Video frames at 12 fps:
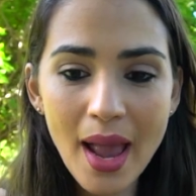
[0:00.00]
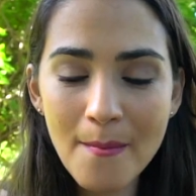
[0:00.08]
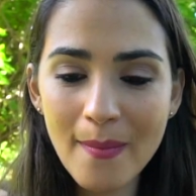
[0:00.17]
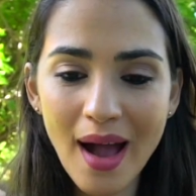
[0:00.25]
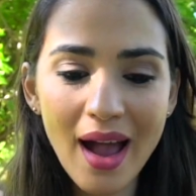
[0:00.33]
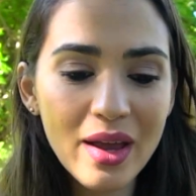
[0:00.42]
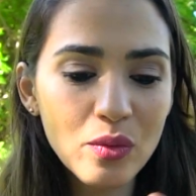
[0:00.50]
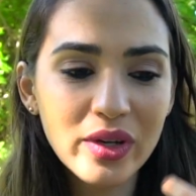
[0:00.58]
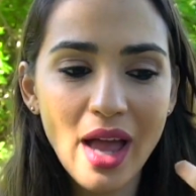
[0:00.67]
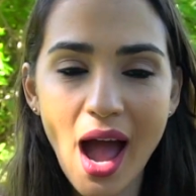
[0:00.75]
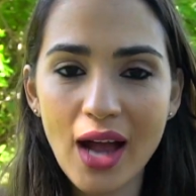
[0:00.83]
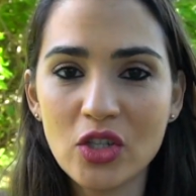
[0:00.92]
my
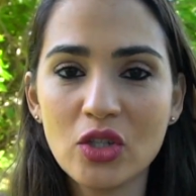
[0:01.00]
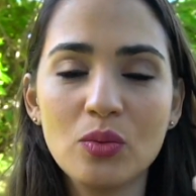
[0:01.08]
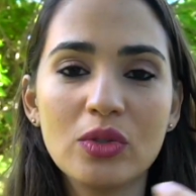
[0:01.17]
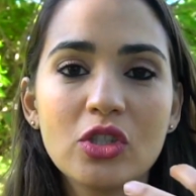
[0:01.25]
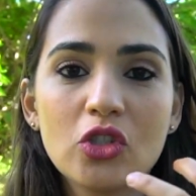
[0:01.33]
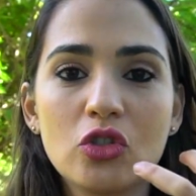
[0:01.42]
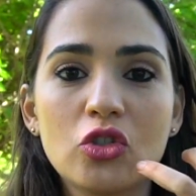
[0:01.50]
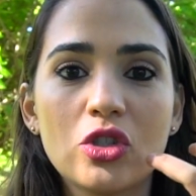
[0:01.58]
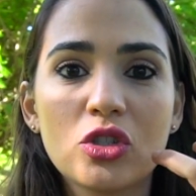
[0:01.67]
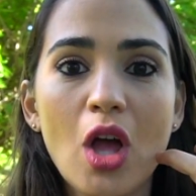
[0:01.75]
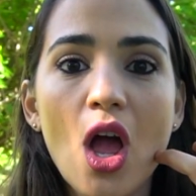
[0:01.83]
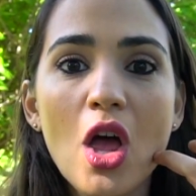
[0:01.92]
reaction was to just